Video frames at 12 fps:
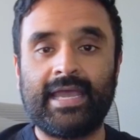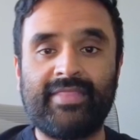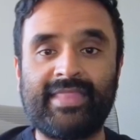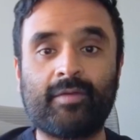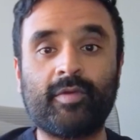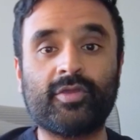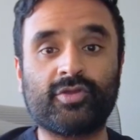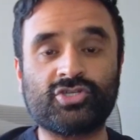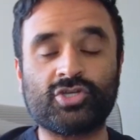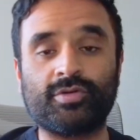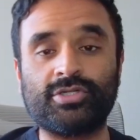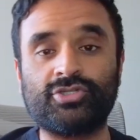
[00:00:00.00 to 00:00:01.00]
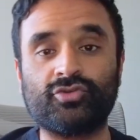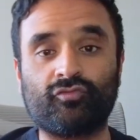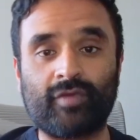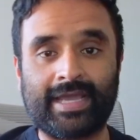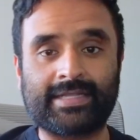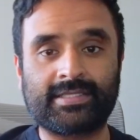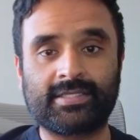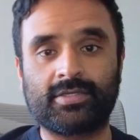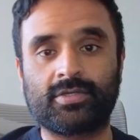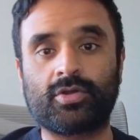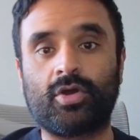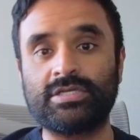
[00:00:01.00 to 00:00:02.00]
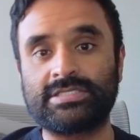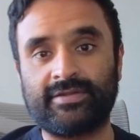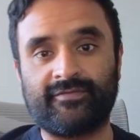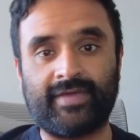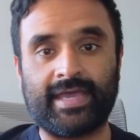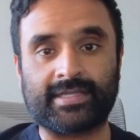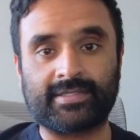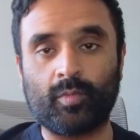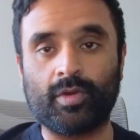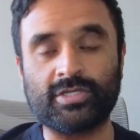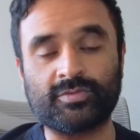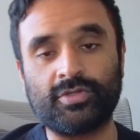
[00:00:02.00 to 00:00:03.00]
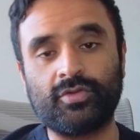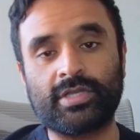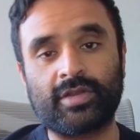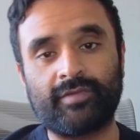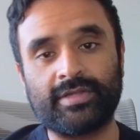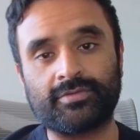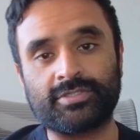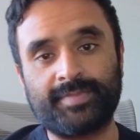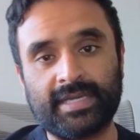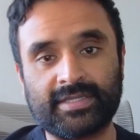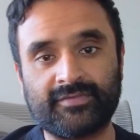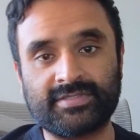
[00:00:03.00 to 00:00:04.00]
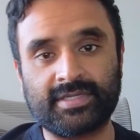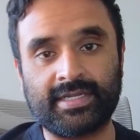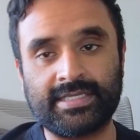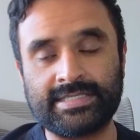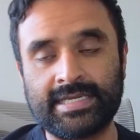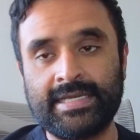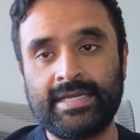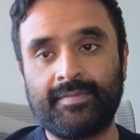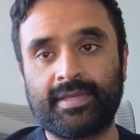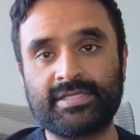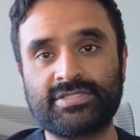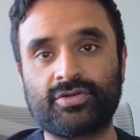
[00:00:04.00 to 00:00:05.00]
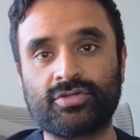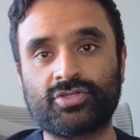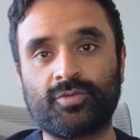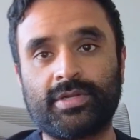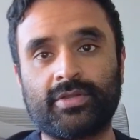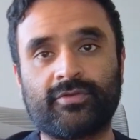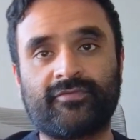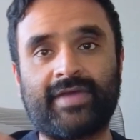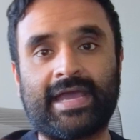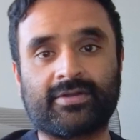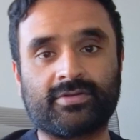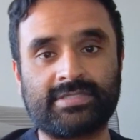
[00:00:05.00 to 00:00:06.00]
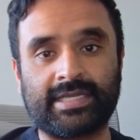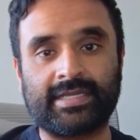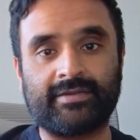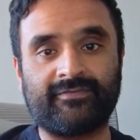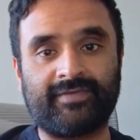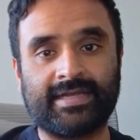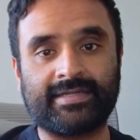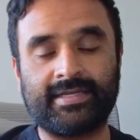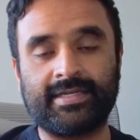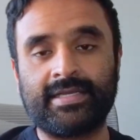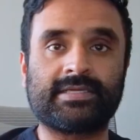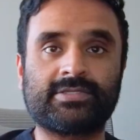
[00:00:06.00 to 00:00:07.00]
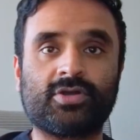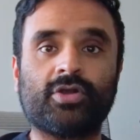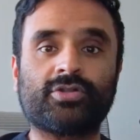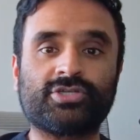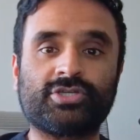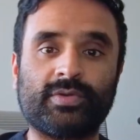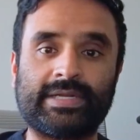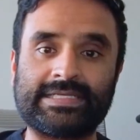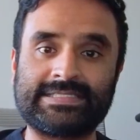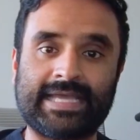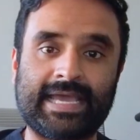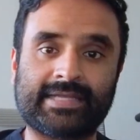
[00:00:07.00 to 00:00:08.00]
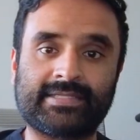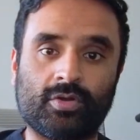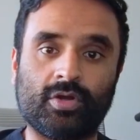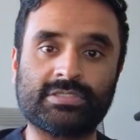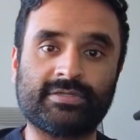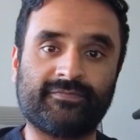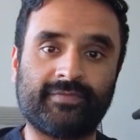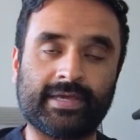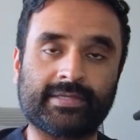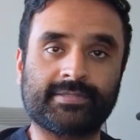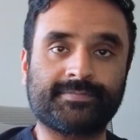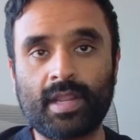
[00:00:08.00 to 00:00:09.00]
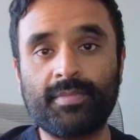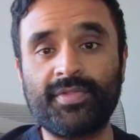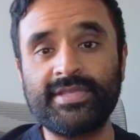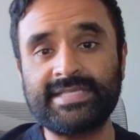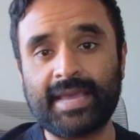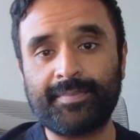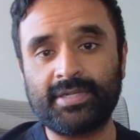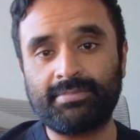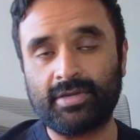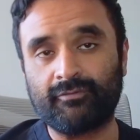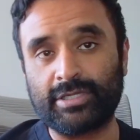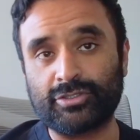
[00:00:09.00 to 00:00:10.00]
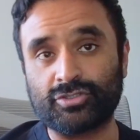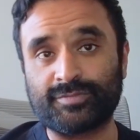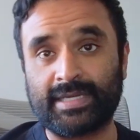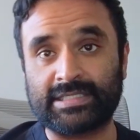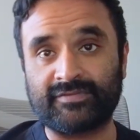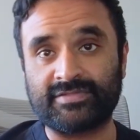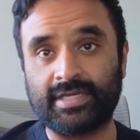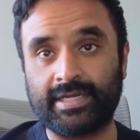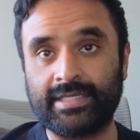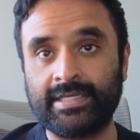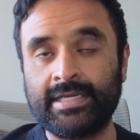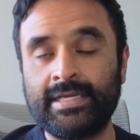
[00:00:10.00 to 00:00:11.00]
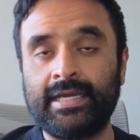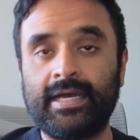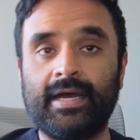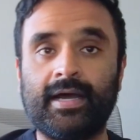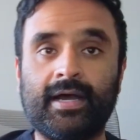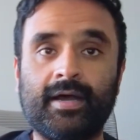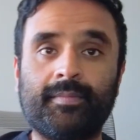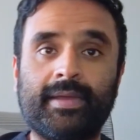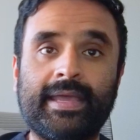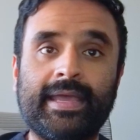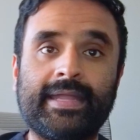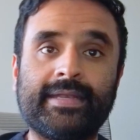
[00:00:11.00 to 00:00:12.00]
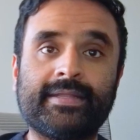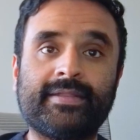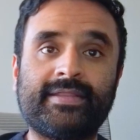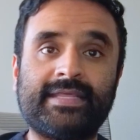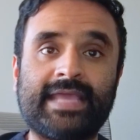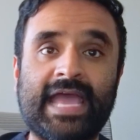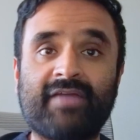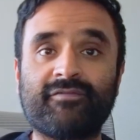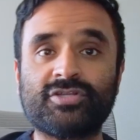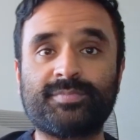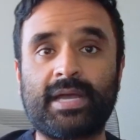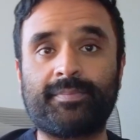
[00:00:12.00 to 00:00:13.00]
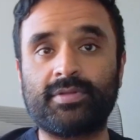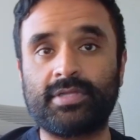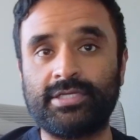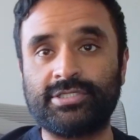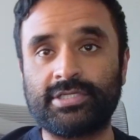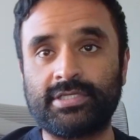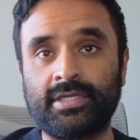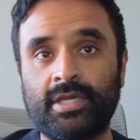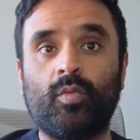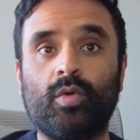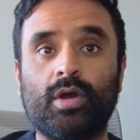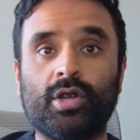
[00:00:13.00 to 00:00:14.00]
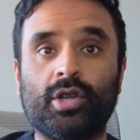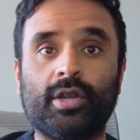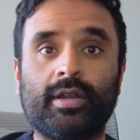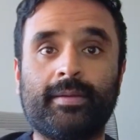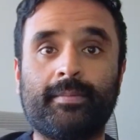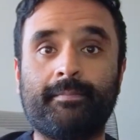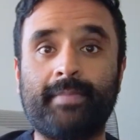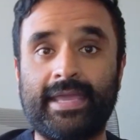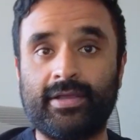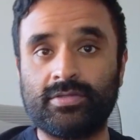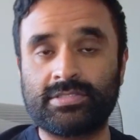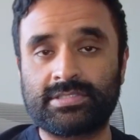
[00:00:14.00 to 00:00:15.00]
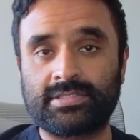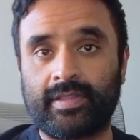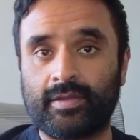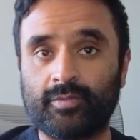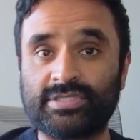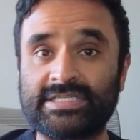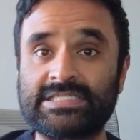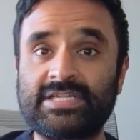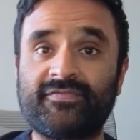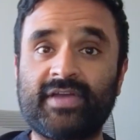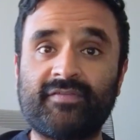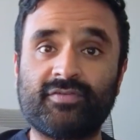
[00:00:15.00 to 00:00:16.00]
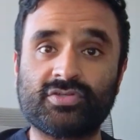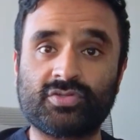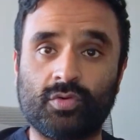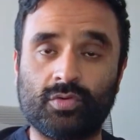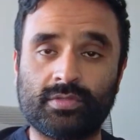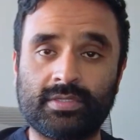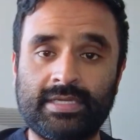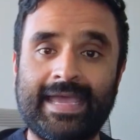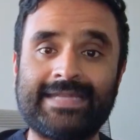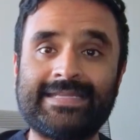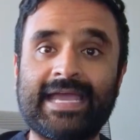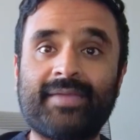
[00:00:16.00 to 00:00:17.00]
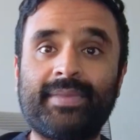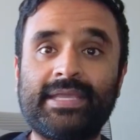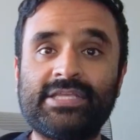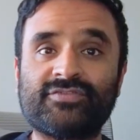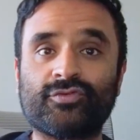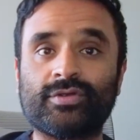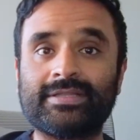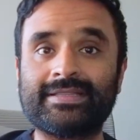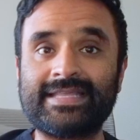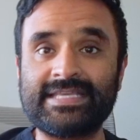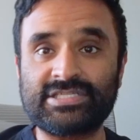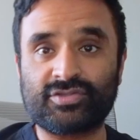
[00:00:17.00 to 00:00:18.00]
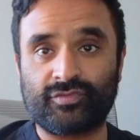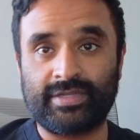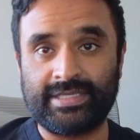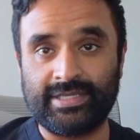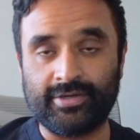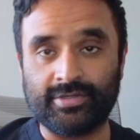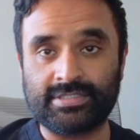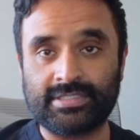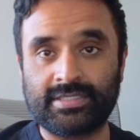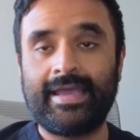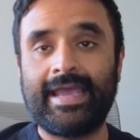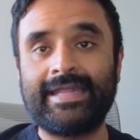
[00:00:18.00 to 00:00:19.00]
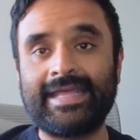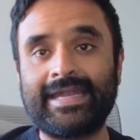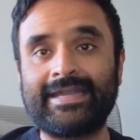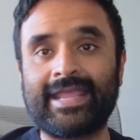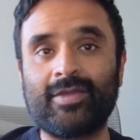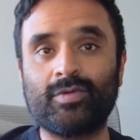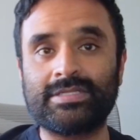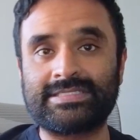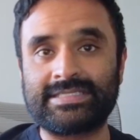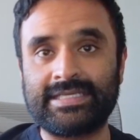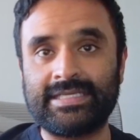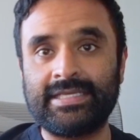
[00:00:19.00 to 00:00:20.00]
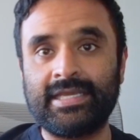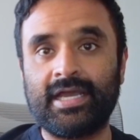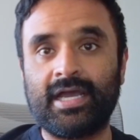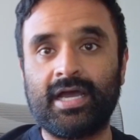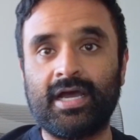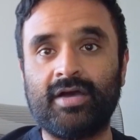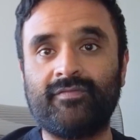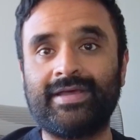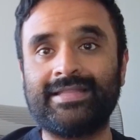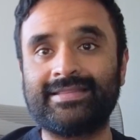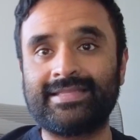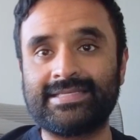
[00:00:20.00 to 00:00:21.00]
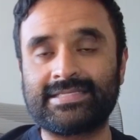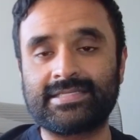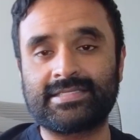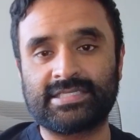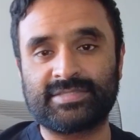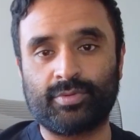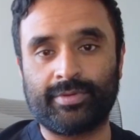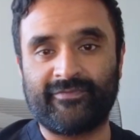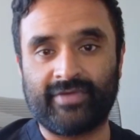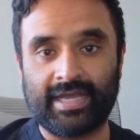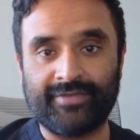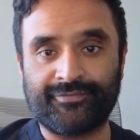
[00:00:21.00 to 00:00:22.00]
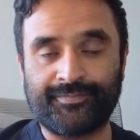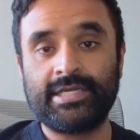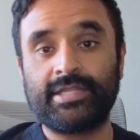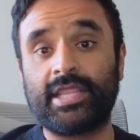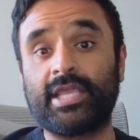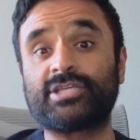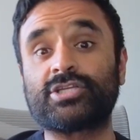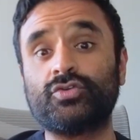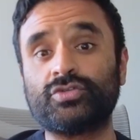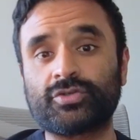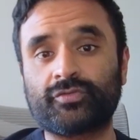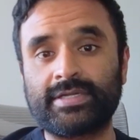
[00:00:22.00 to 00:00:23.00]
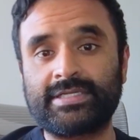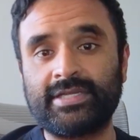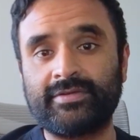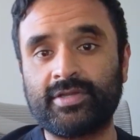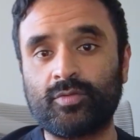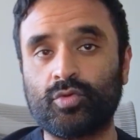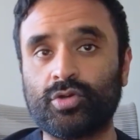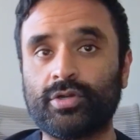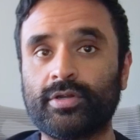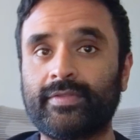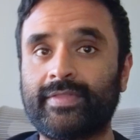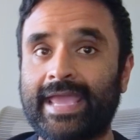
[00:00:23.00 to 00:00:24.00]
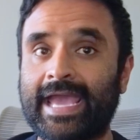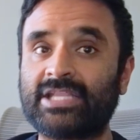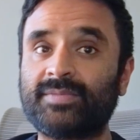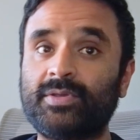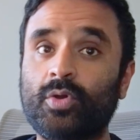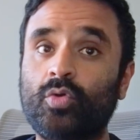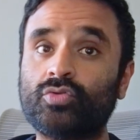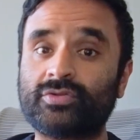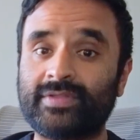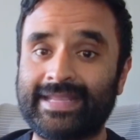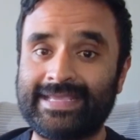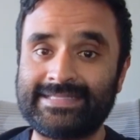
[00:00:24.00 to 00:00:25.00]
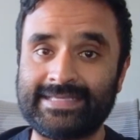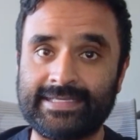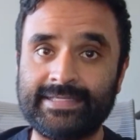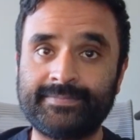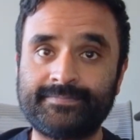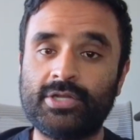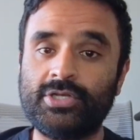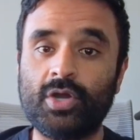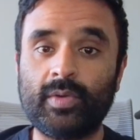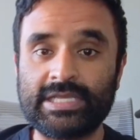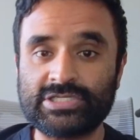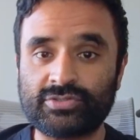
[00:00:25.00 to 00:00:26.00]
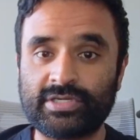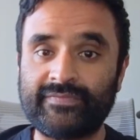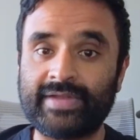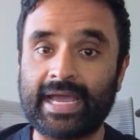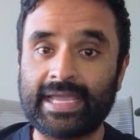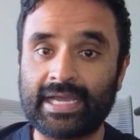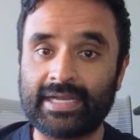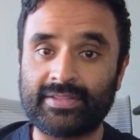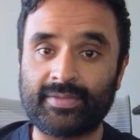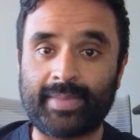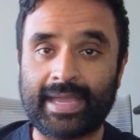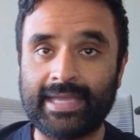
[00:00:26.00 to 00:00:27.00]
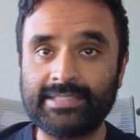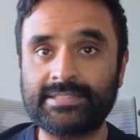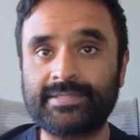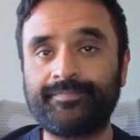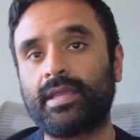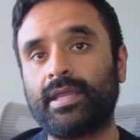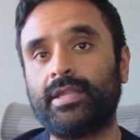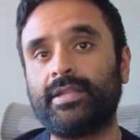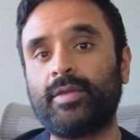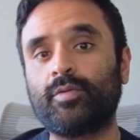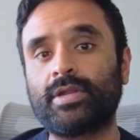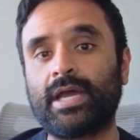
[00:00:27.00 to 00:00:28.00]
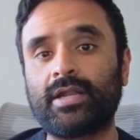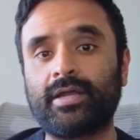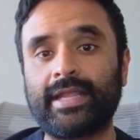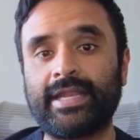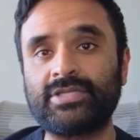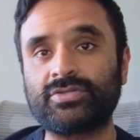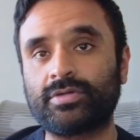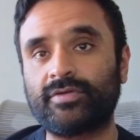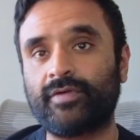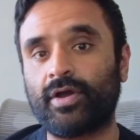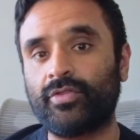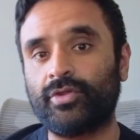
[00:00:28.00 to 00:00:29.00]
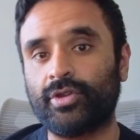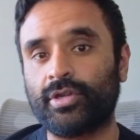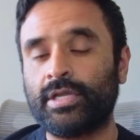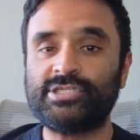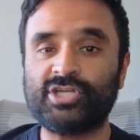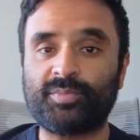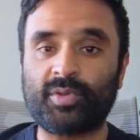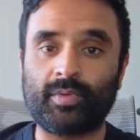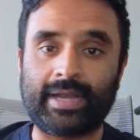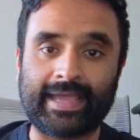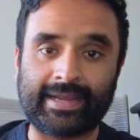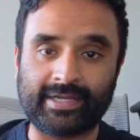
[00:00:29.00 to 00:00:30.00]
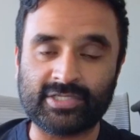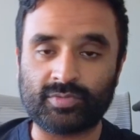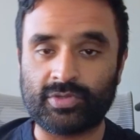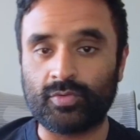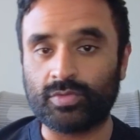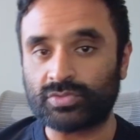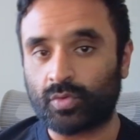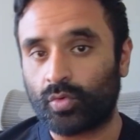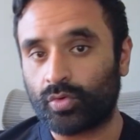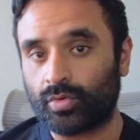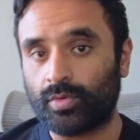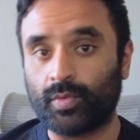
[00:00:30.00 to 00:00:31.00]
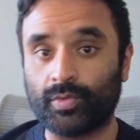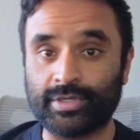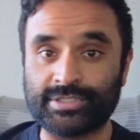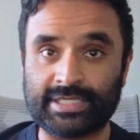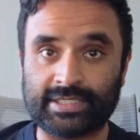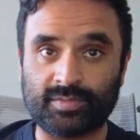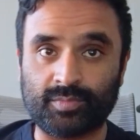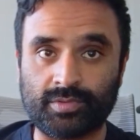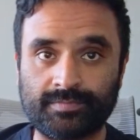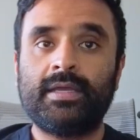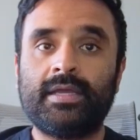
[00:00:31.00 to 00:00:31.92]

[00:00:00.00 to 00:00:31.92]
And that way you can show a direct cause and effect. Whereas when you look at retrospective studies, because there are so many other factors that can affect it, it's hard to show an exact cause and effect. But this happened to be a retrospective study. Um, and the average population were males that were sixty-five years old, had diabetes for at least three years, and had an A one C of at least six point five. The exclusion criteria were they had to be older than eighteen, no history of N A I O N in the past, and they were not on any sort of other G L P one agonist, whether it was oral or injectable.